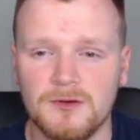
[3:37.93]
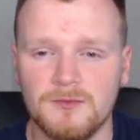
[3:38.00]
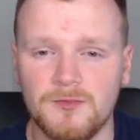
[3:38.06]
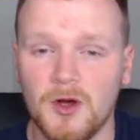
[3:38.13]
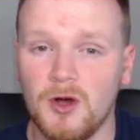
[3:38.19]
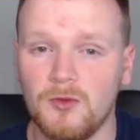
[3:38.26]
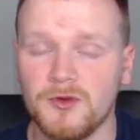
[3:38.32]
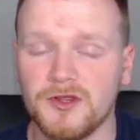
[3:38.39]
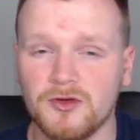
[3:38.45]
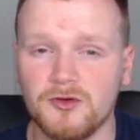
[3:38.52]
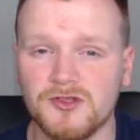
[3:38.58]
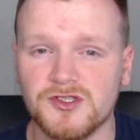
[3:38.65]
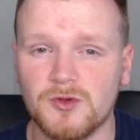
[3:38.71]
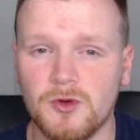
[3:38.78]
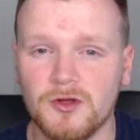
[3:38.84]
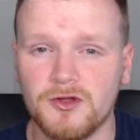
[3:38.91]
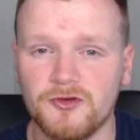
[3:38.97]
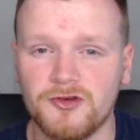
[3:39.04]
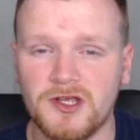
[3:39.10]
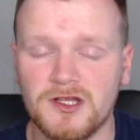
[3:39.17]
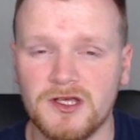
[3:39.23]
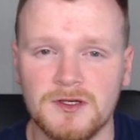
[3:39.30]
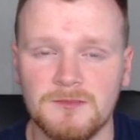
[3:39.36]
But with a good squad
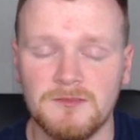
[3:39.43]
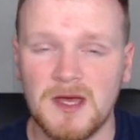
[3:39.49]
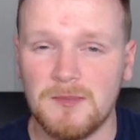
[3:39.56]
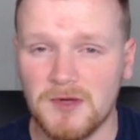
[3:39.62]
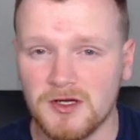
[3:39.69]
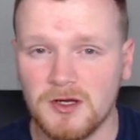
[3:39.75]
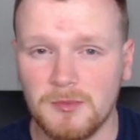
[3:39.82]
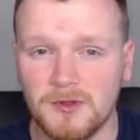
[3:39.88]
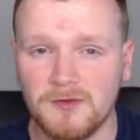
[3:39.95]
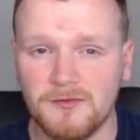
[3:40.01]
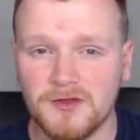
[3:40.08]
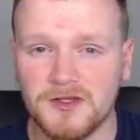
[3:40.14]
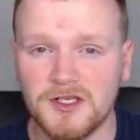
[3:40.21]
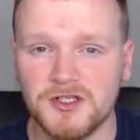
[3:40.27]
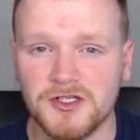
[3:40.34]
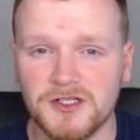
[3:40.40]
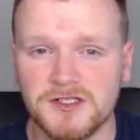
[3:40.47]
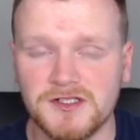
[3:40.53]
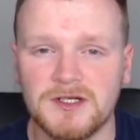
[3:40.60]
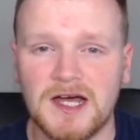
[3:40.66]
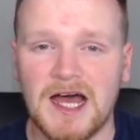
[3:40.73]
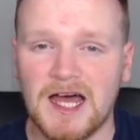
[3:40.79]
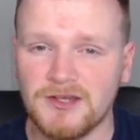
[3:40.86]
already, maybe a couple of
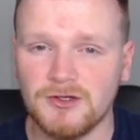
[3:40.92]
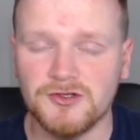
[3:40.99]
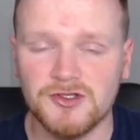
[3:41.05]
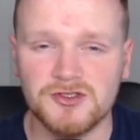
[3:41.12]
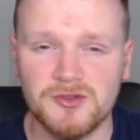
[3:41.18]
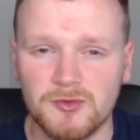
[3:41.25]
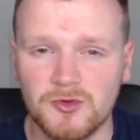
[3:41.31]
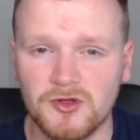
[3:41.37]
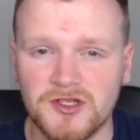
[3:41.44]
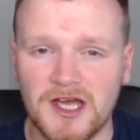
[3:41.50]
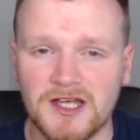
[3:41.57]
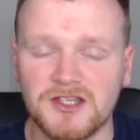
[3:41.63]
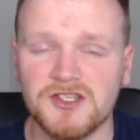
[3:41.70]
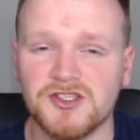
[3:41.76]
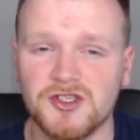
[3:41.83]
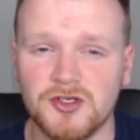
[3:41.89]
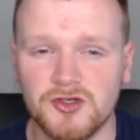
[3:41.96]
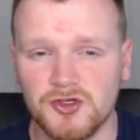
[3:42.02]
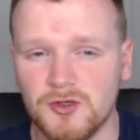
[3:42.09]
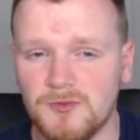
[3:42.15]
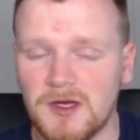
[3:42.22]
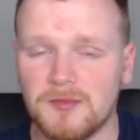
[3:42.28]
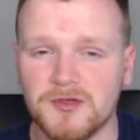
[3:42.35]
additions, and also some good tactics, you
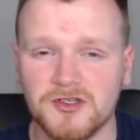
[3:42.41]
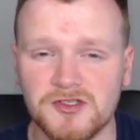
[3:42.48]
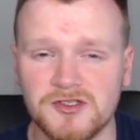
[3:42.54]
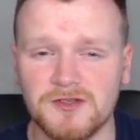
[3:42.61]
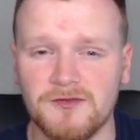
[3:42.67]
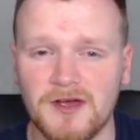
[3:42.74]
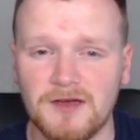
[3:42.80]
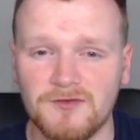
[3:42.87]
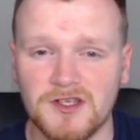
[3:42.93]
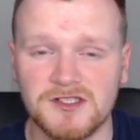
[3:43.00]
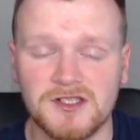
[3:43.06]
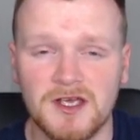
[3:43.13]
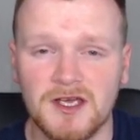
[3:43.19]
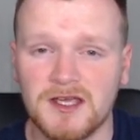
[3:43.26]
should be able to survive this,